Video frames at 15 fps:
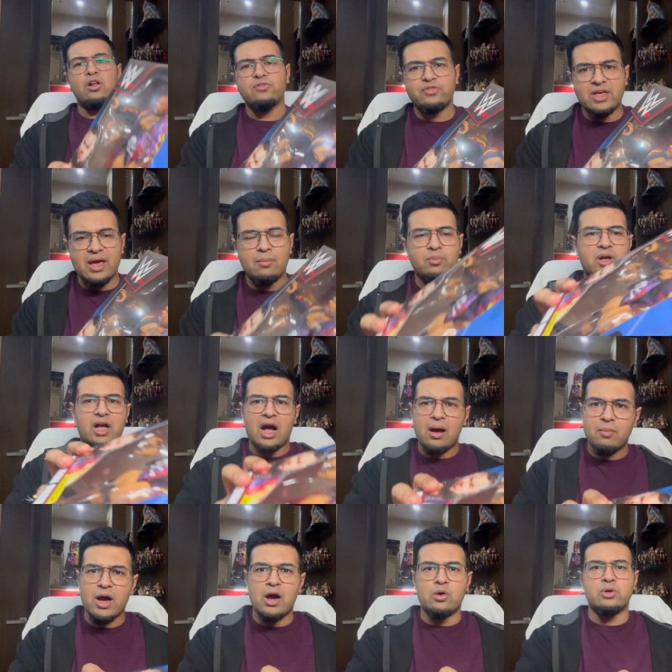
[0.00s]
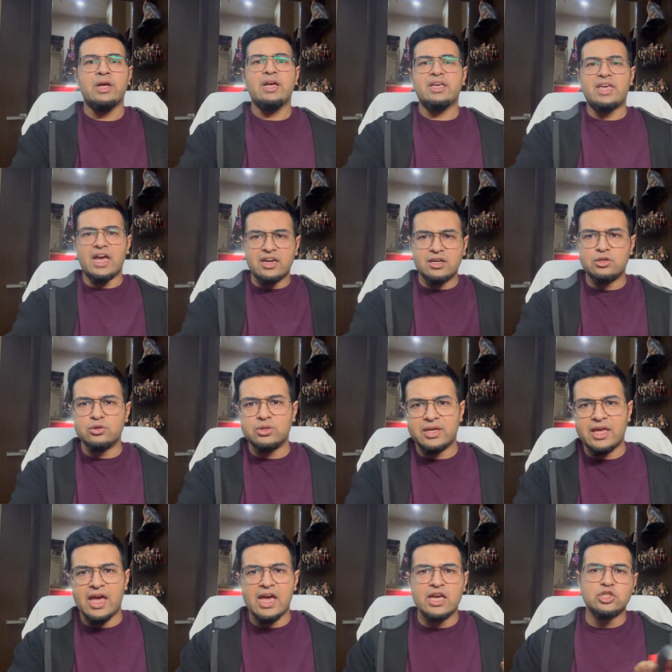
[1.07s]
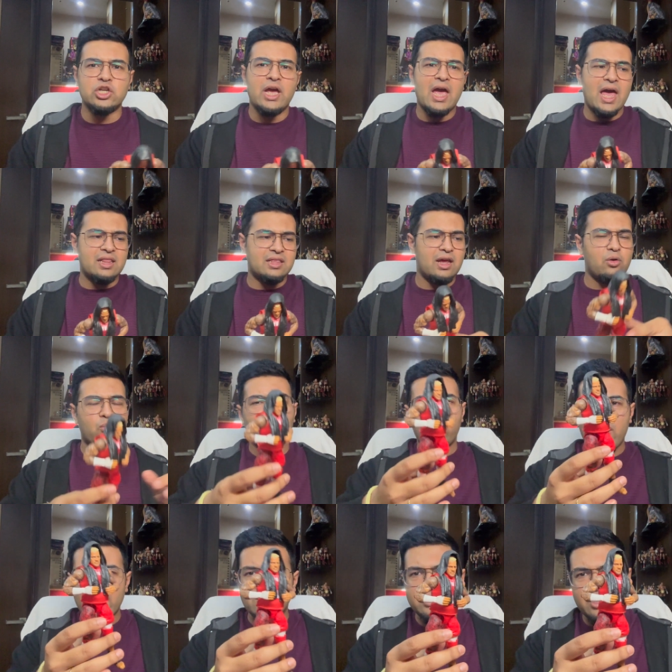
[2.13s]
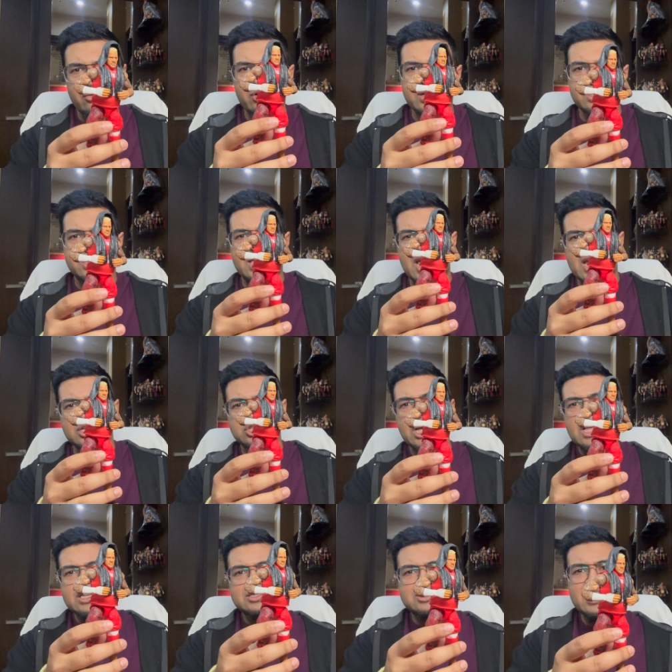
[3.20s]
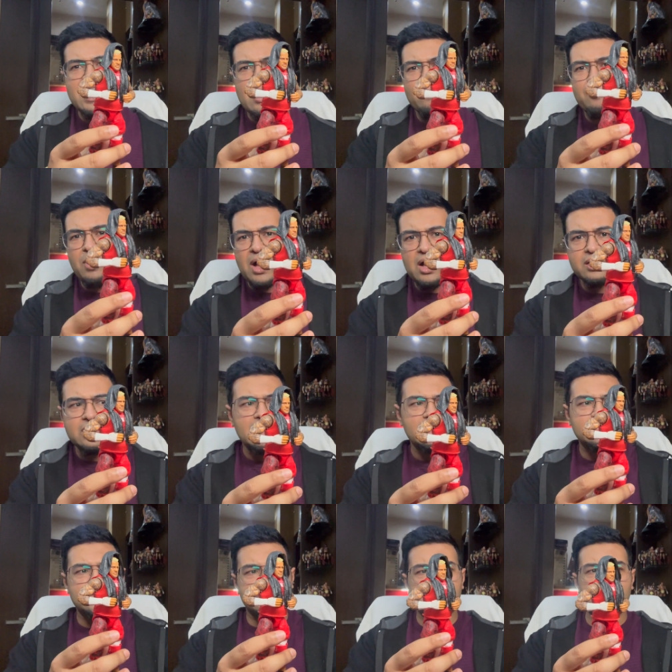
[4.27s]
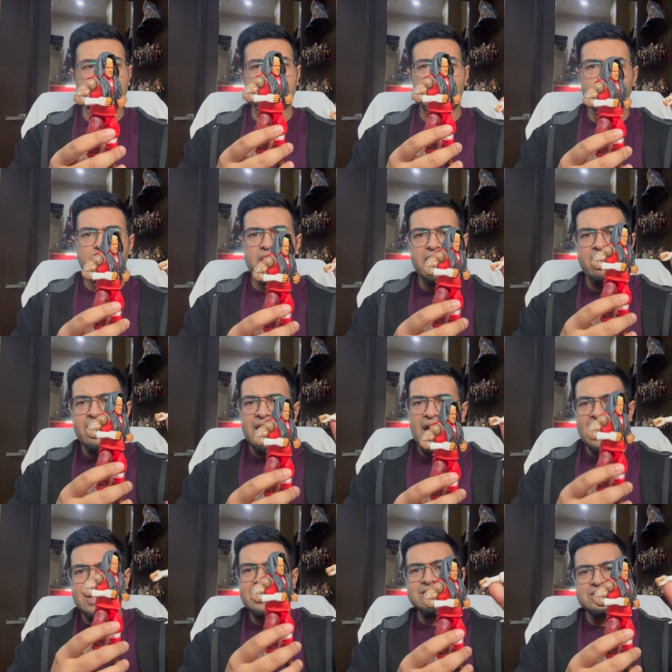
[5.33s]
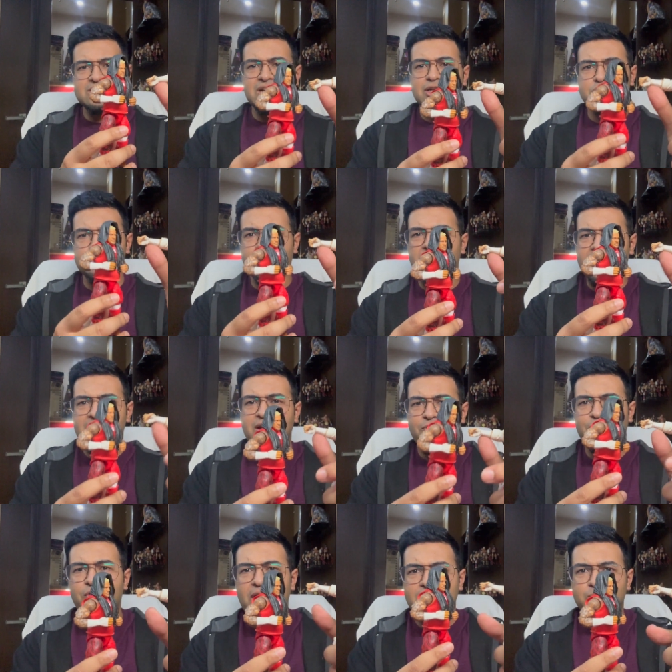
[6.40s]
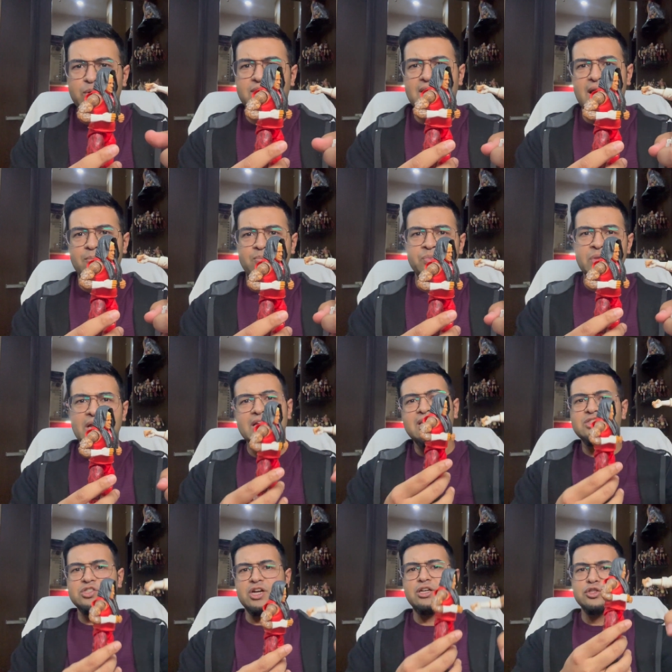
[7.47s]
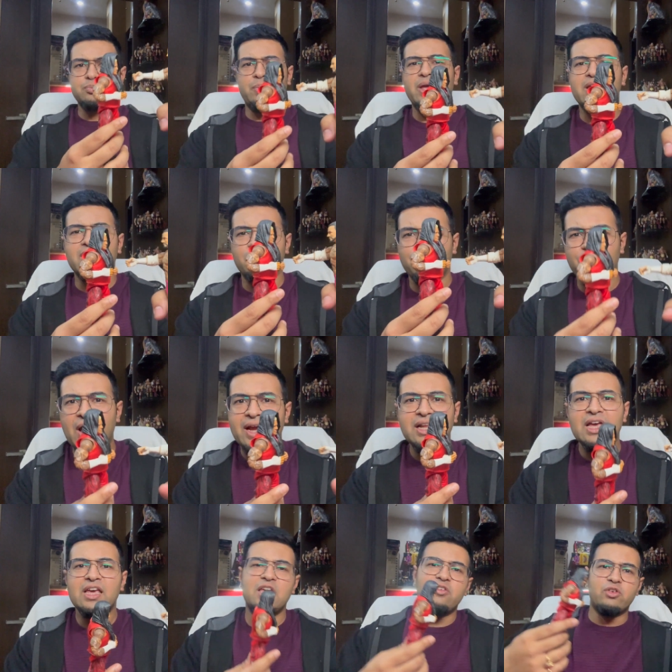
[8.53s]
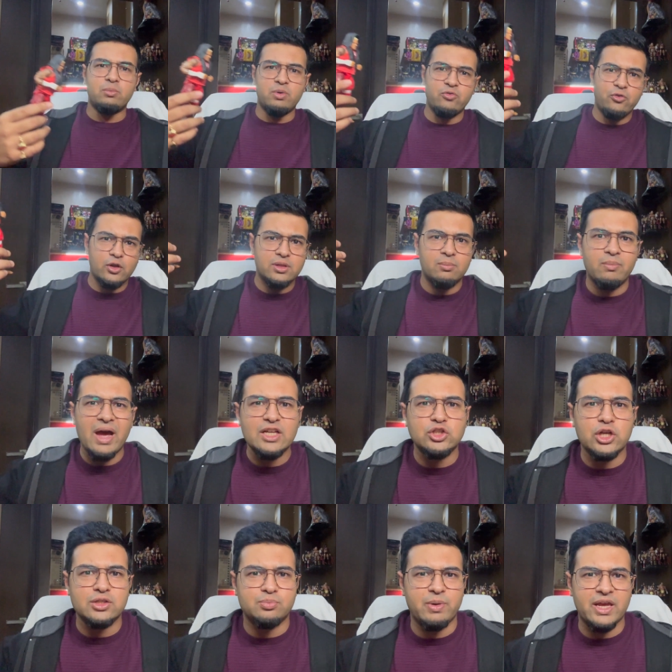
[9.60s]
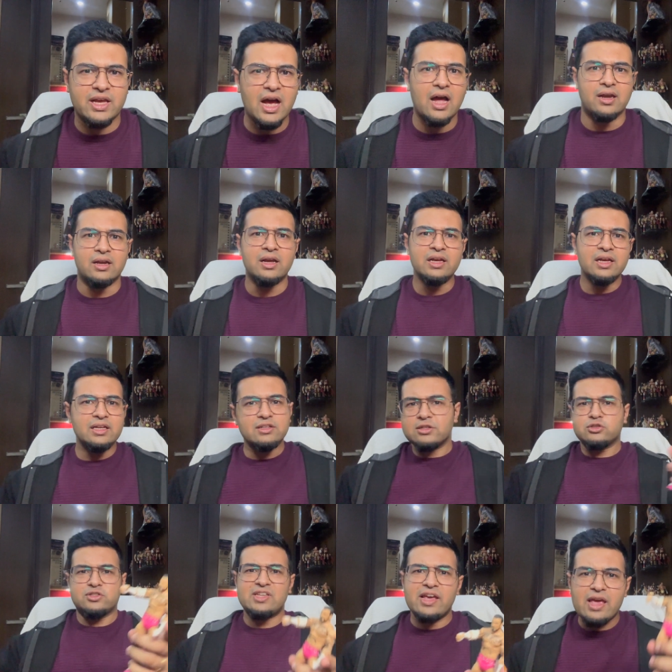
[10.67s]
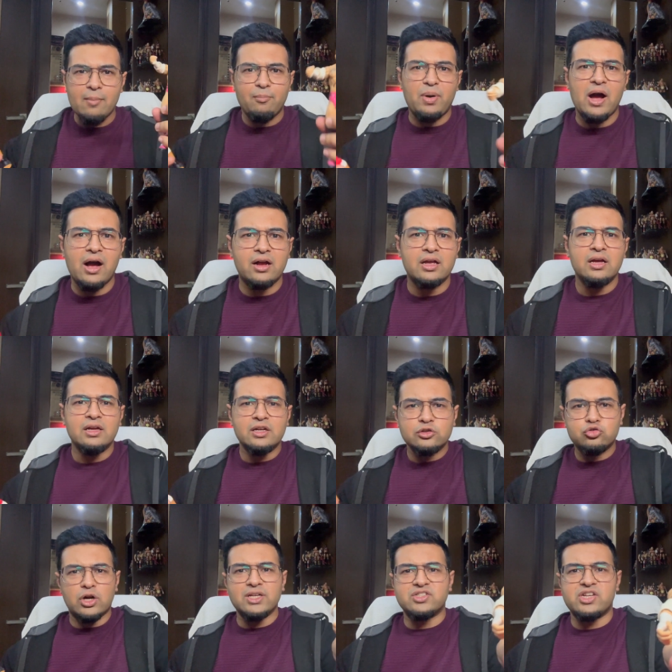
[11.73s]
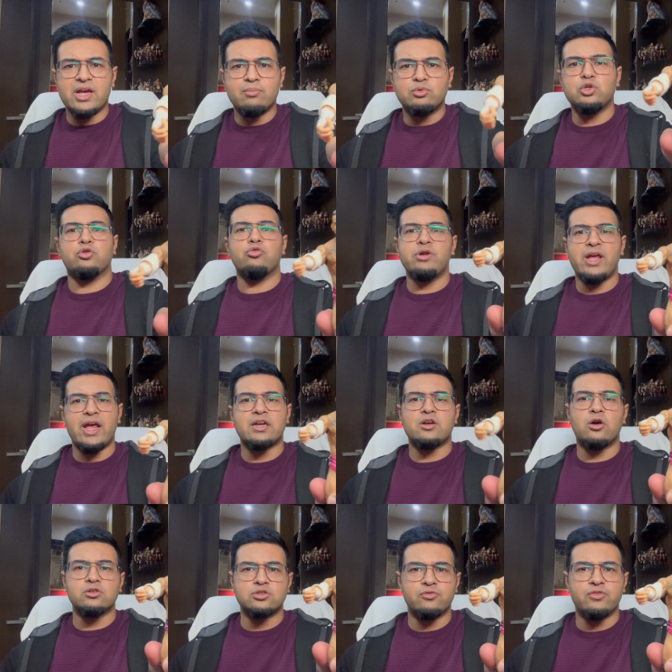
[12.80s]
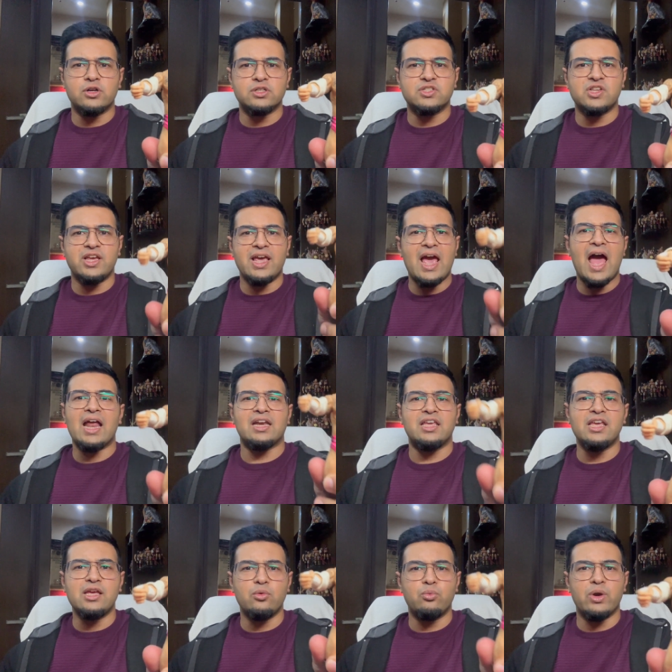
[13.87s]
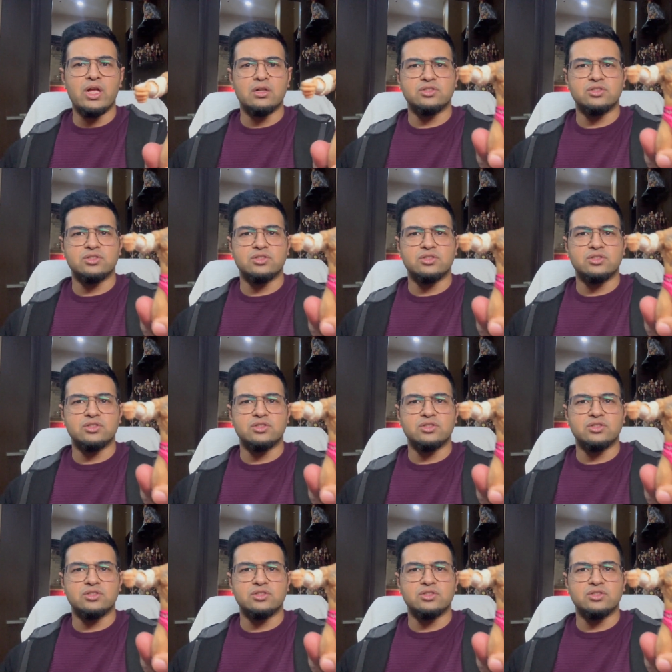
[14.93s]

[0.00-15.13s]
of them come out, get into the cage, and then when they're in the cage, CM Punk just goes out there and he starts picking a fight with them. He starts picking a fight even before the match has begun. CM Punk, trust him to create controversy and he will